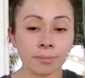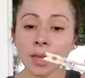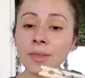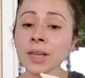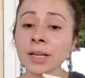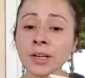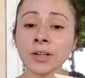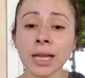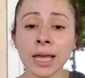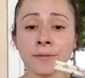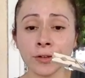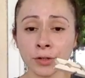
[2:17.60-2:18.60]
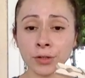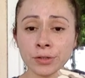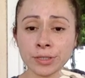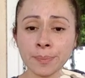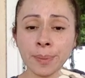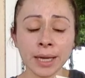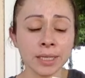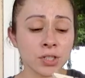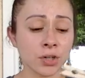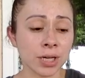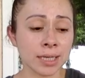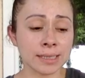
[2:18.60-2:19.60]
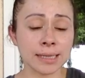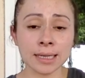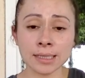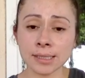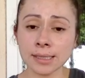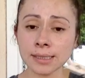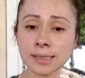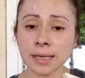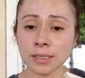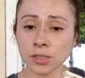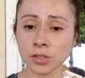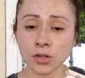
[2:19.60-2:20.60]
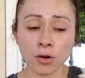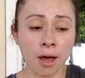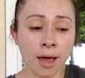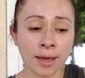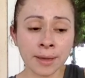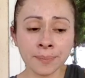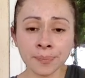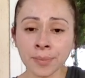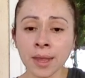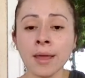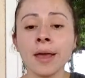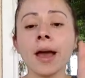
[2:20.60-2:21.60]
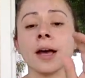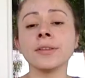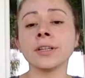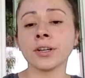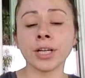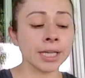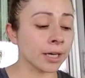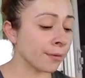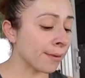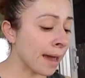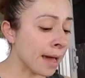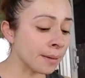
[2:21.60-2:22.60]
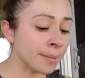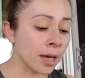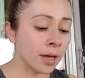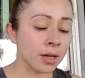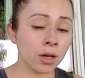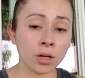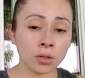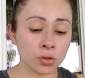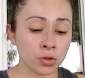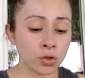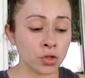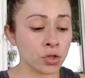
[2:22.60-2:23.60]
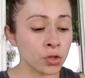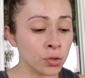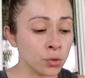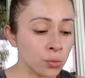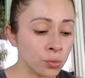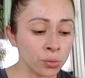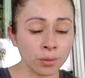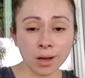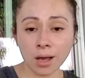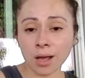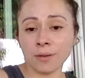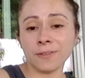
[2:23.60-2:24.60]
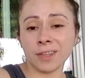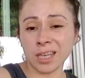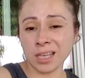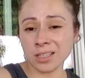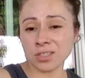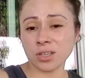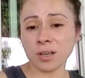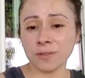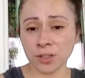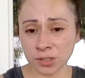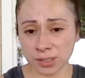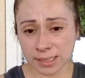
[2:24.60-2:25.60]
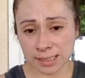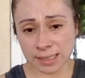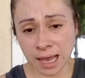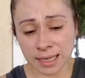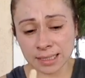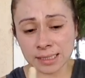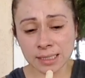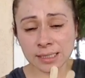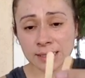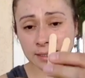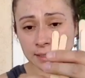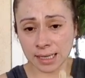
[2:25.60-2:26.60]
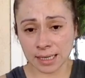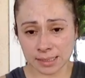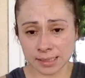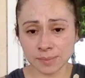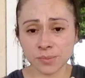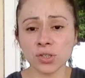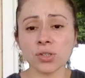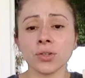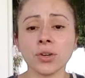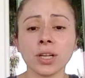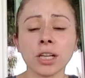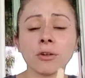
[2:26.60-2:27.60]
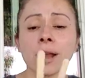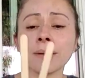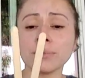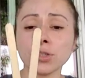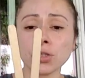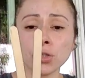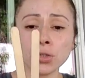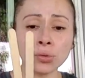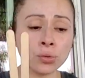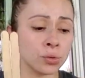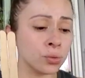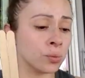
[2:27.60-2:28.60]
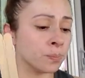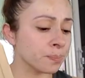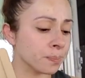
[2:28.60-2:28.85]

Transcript: then if you're using paint, you're going to set it to the side to dry, and then you're going to grab two of each of your sizing sticks. So you're going to grab two,